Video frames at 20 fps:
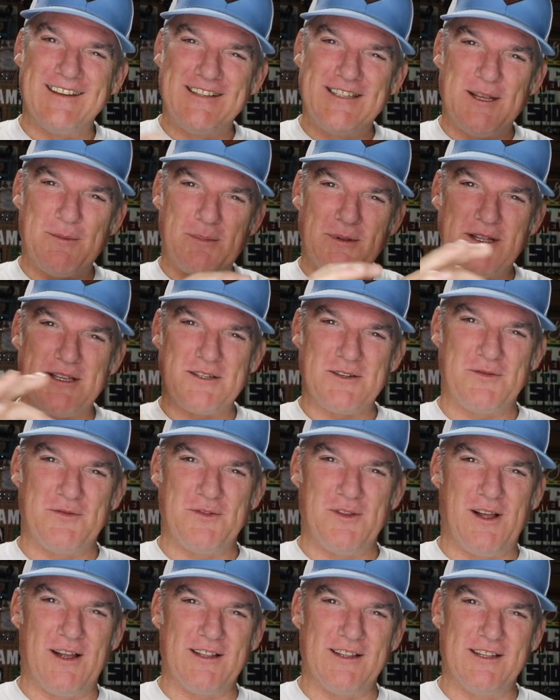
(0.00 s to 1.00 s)
Tippet is a
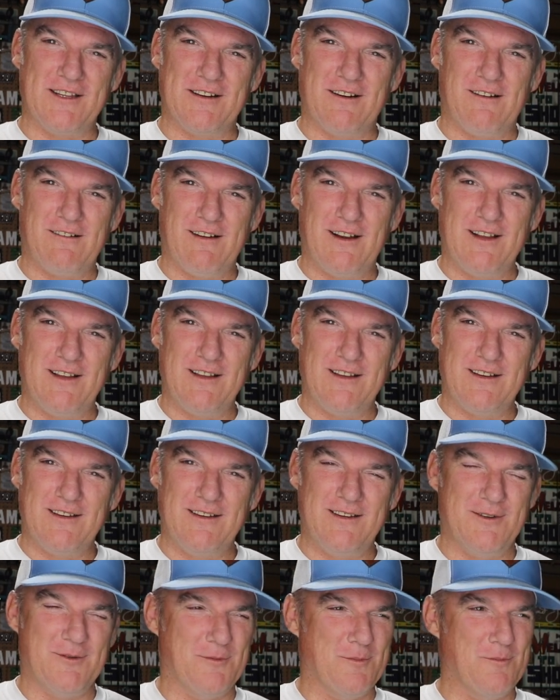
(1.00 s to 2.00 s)
fly leader, all right?
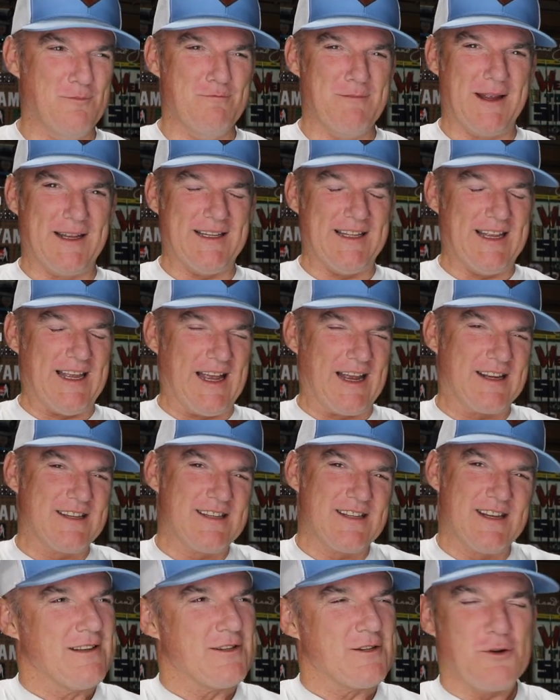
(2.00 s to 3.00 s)
You
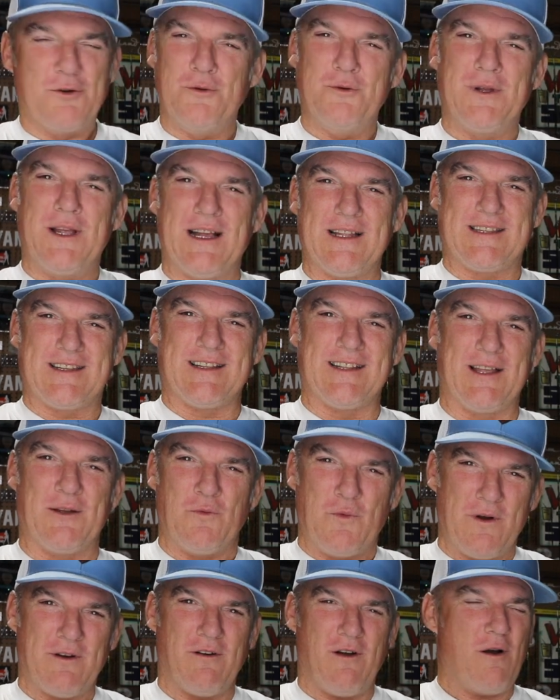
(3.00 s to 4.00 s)
maniacs. So who we got today?
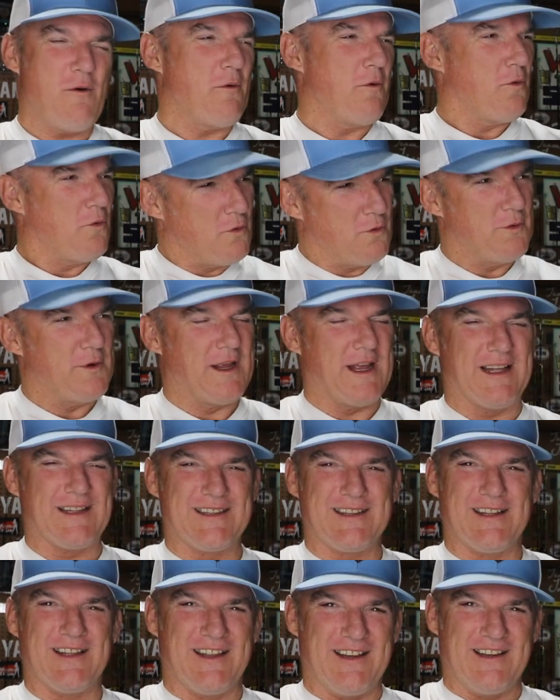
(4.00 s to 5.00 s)
Where are we? Who we got
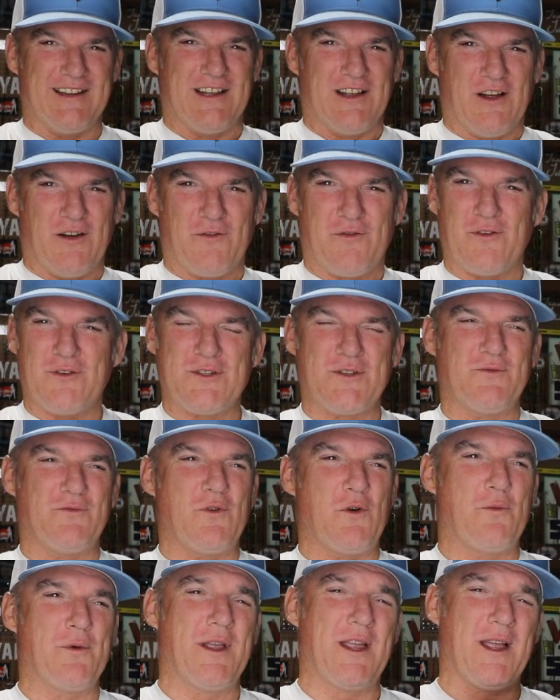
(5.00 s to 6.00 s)
today? First of all, we